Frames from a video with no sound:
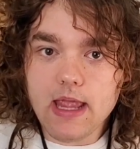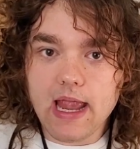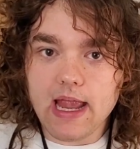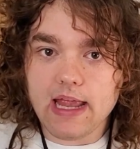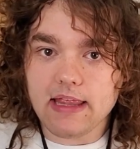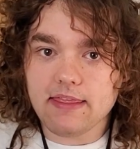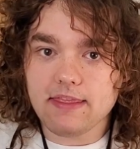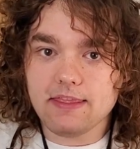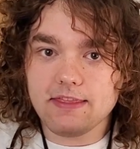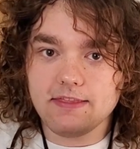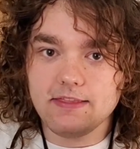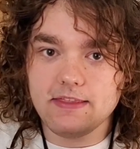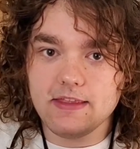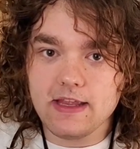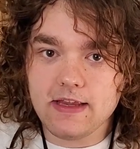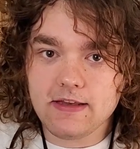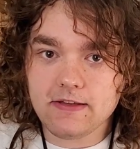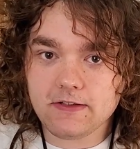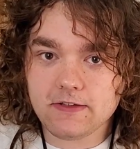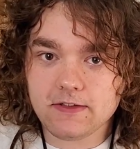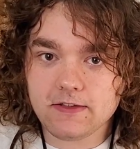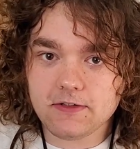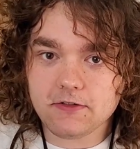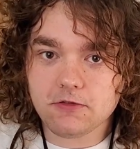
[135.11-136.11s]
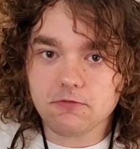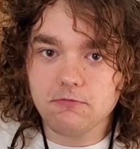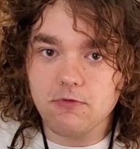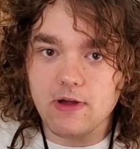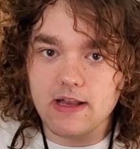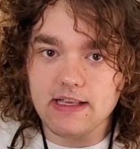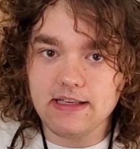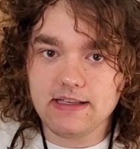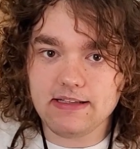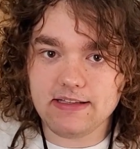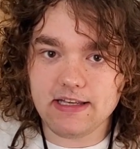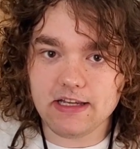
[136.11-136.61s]
and this
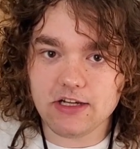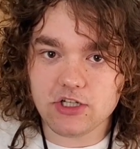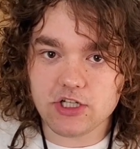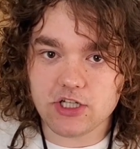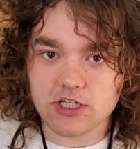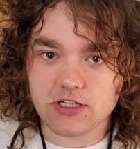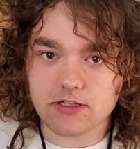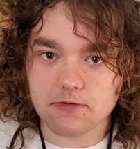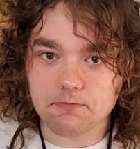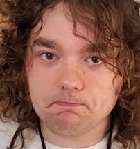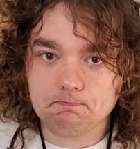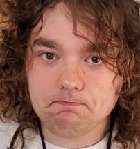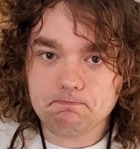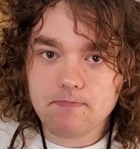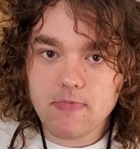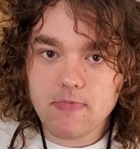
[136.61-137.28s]
rendition